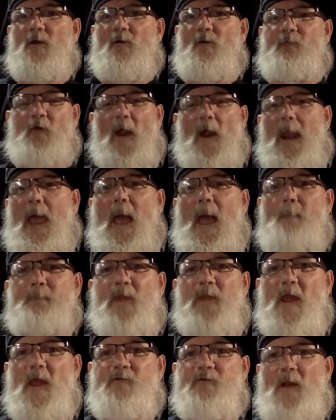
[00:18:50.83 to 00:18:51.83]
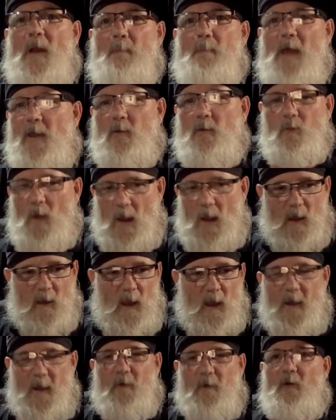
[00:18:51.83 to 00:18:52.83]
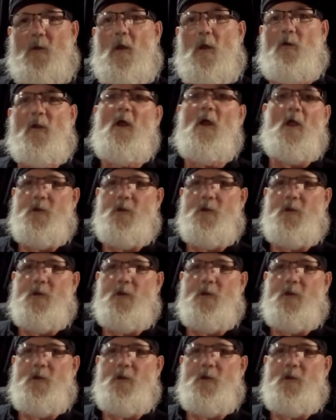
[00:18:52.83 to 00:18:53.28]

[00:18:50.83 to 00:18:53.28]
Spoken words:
for a lap dance. And I'm like, well, I don't know.